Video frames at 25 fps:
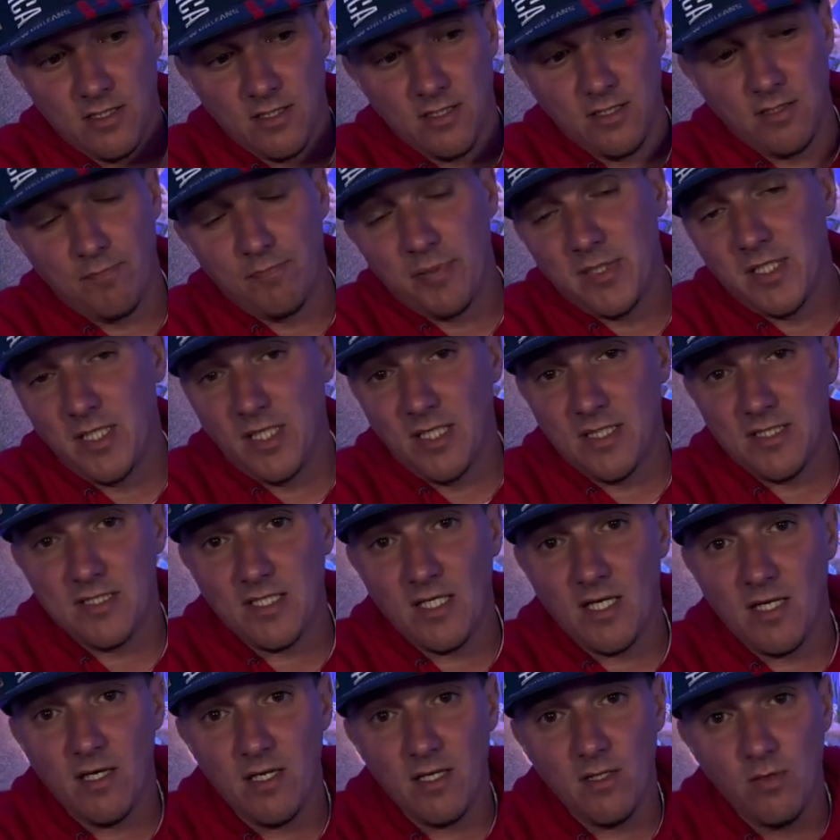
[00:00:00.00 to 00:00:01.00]
The
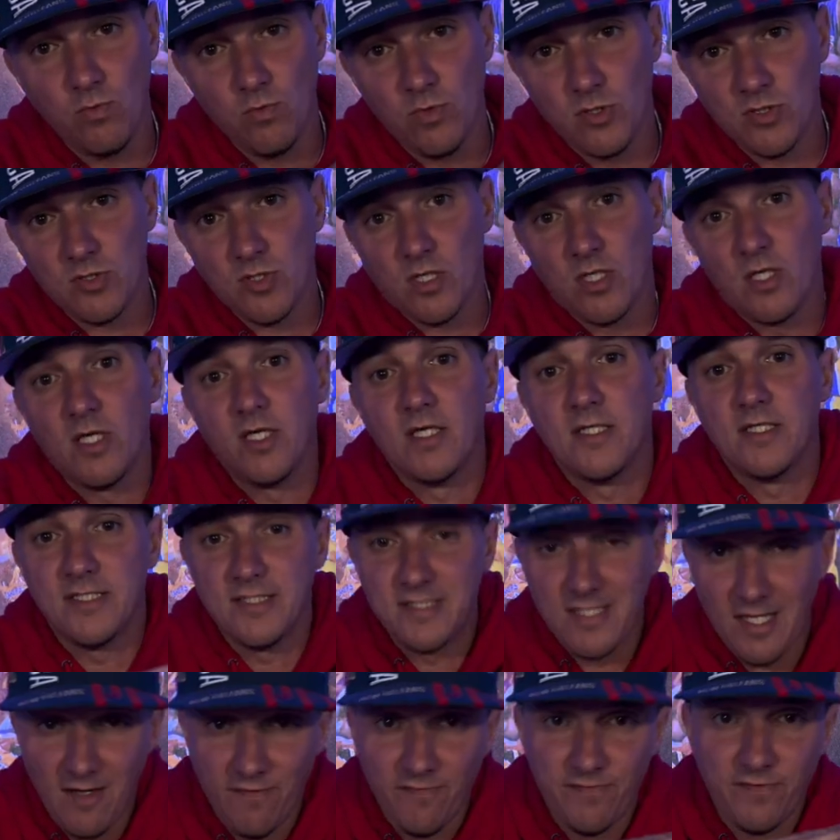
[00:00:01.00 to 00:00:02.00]
PSI was
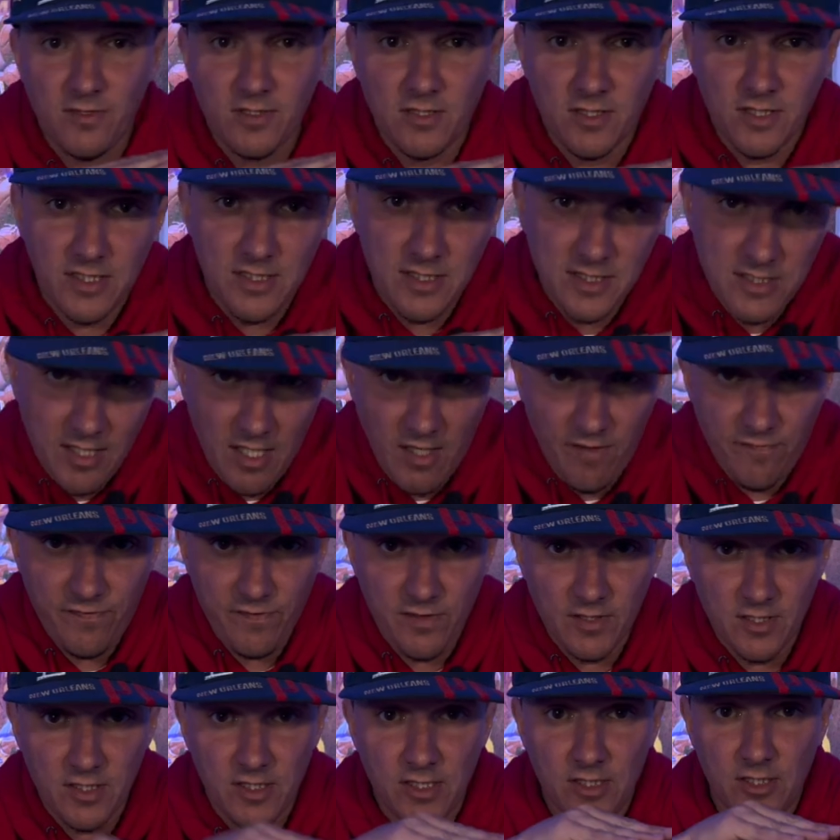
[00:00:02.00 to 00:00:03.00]

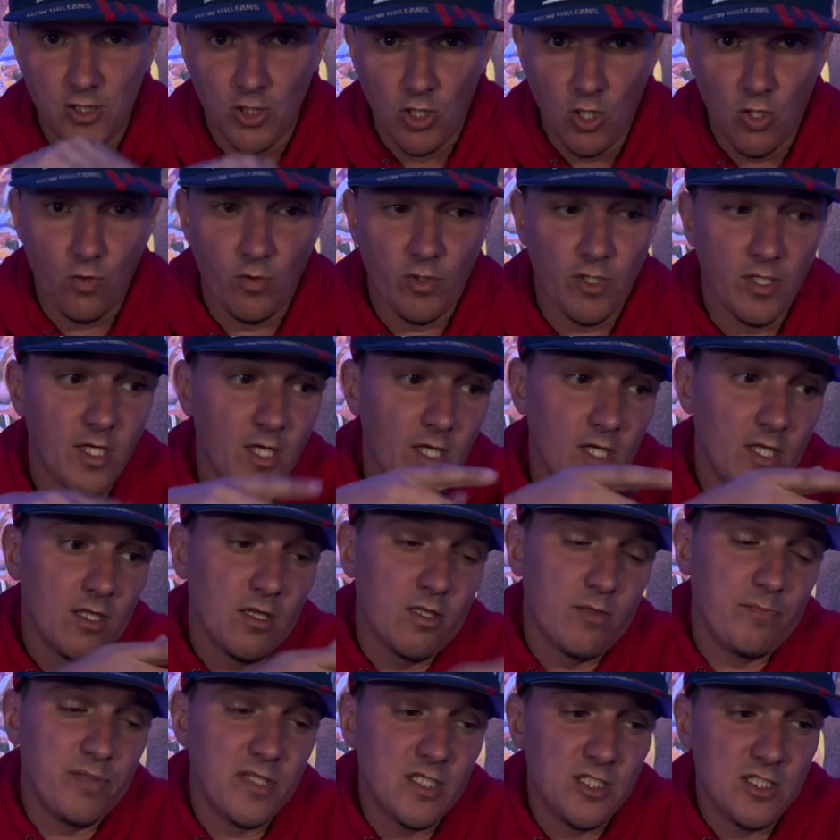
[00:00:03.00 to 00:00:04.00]
definitely lower.
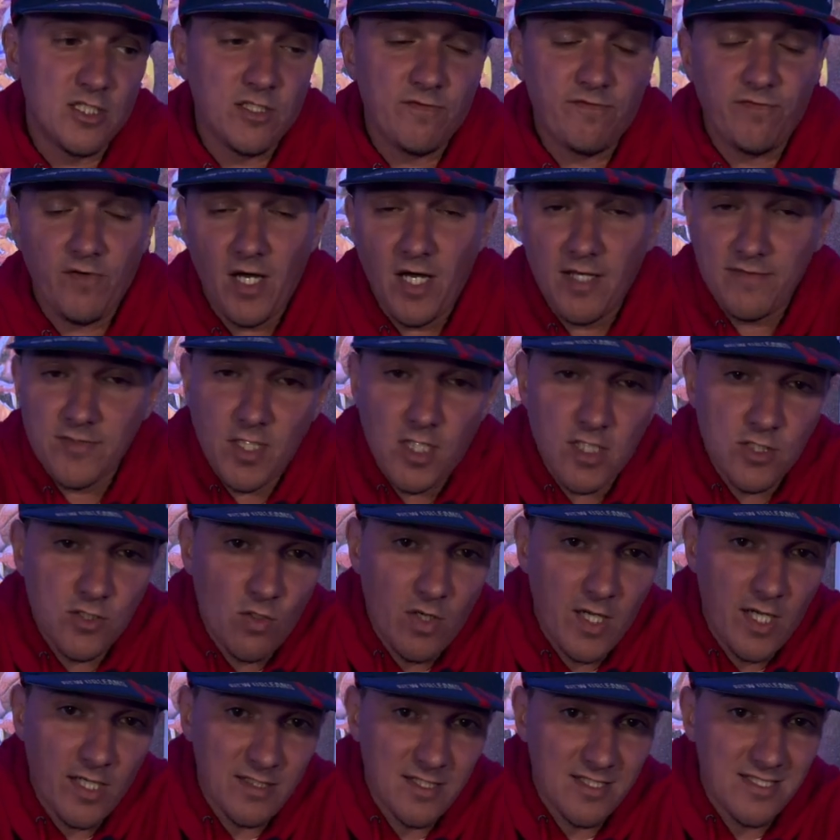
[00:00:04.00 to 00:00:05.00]
The PG-5s also
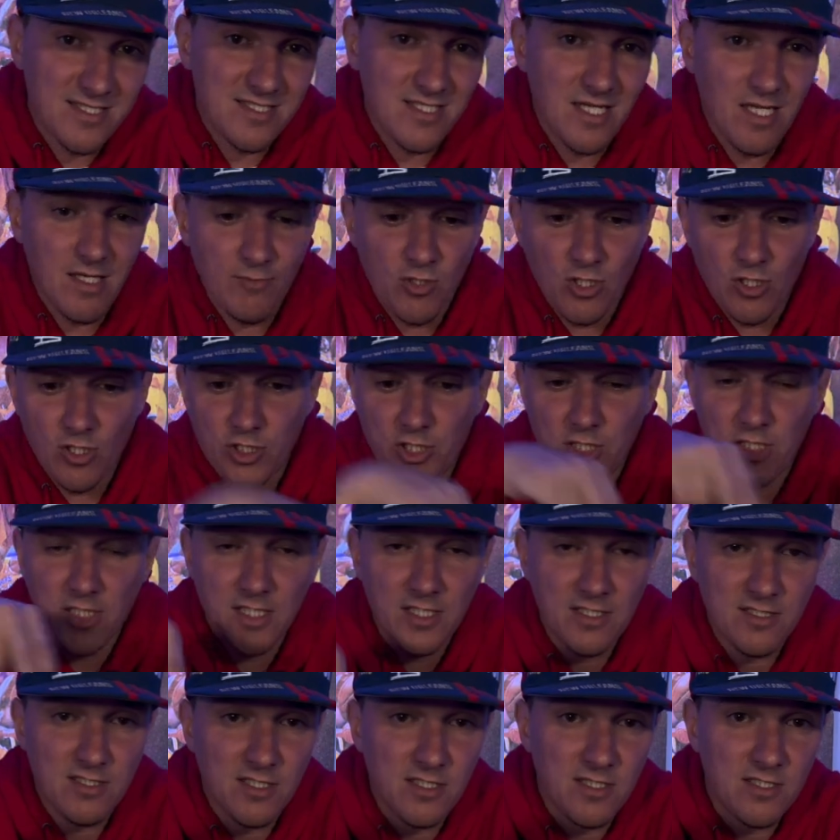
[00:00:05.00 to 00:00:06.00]
had the same cushioning
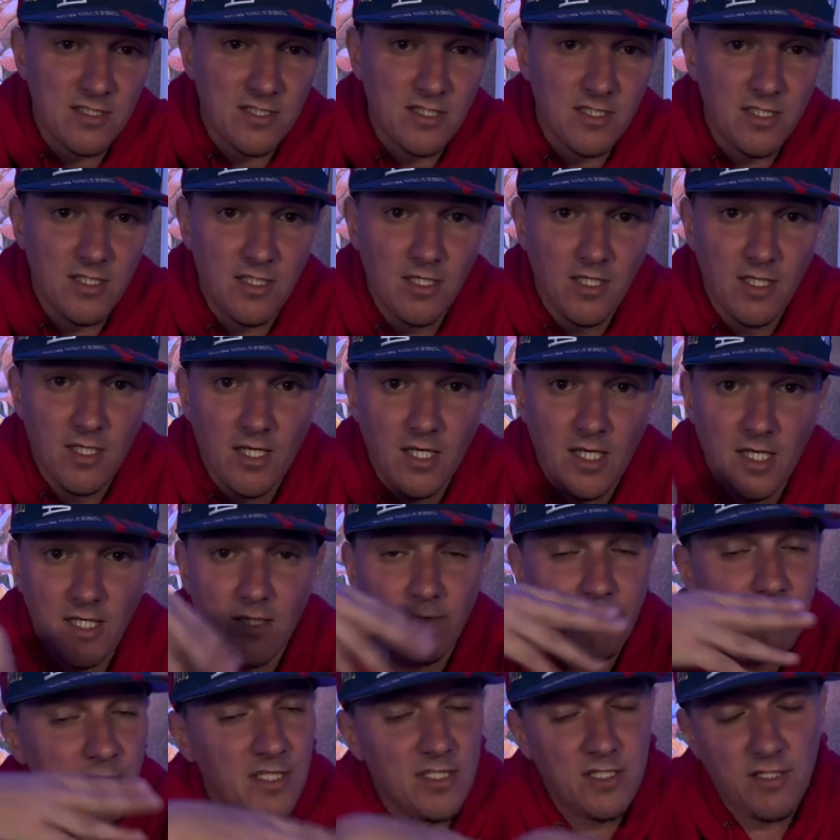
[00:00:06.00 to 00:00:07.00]
as this in it, and the
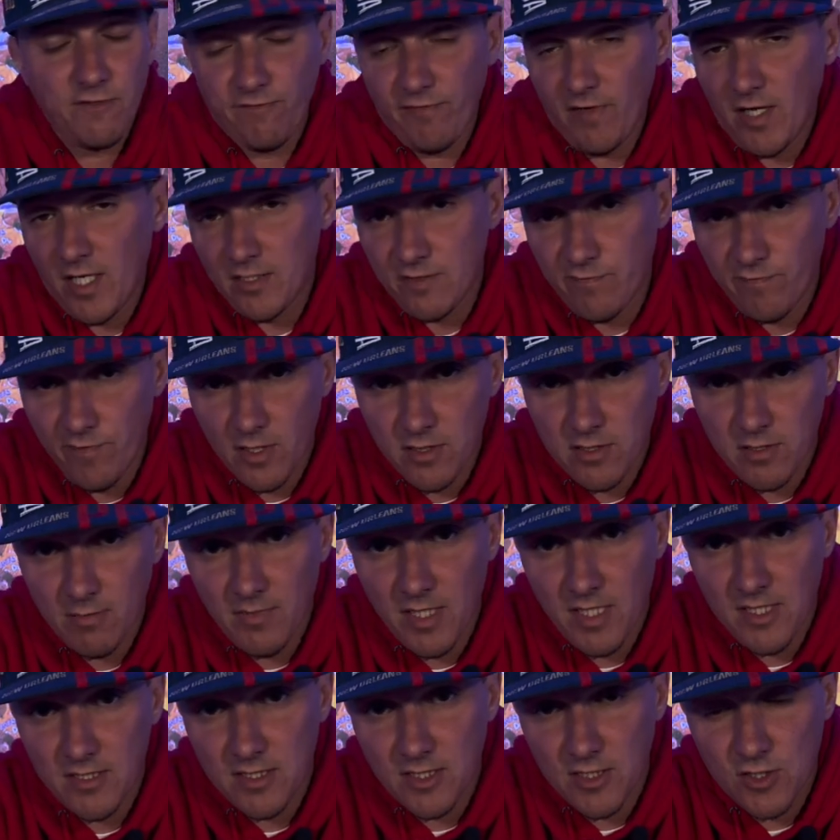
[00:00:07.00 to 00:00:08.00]
PG-5s felt
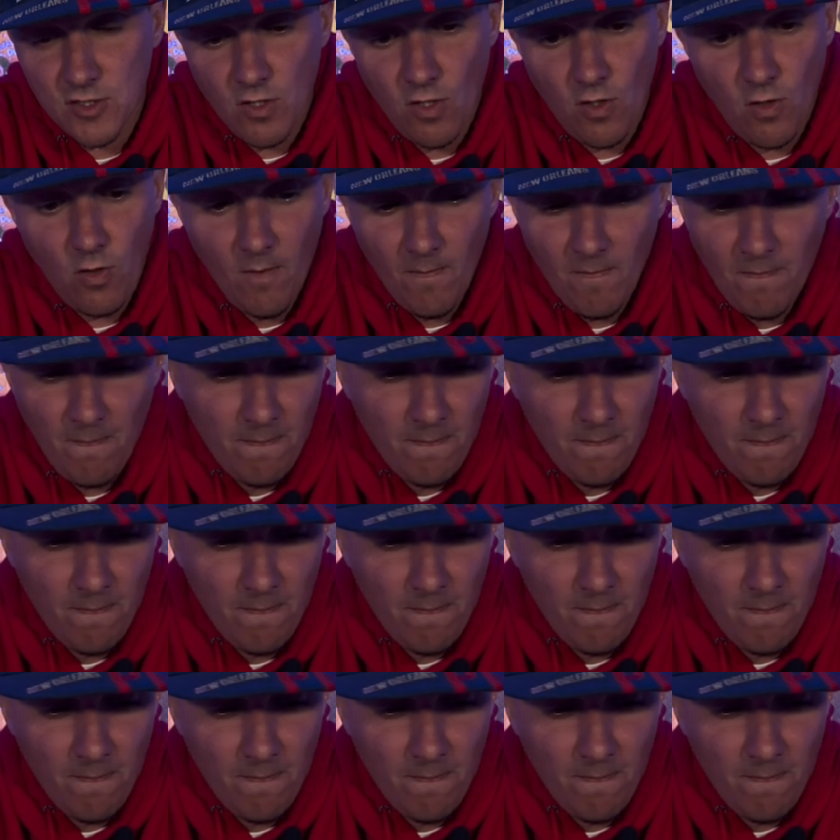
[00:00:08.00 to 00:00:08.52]
amazing. So